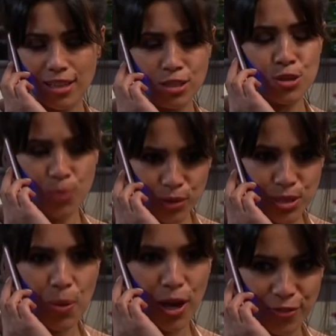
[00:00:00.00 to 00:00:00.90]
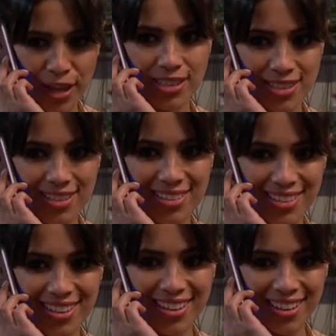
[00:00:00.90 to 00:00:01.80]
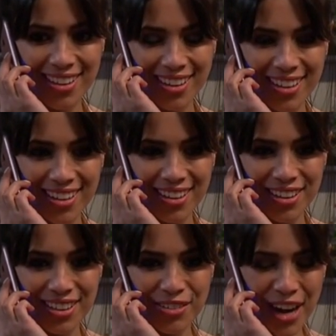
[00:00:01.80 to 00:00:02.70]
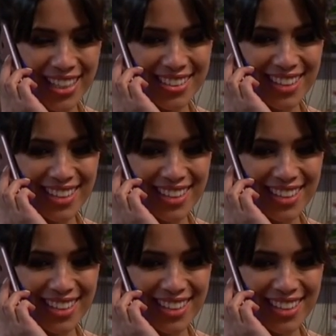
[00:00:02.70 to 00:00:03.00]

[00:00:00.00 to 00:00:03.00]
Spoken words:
Tomorrow's perfect. Great,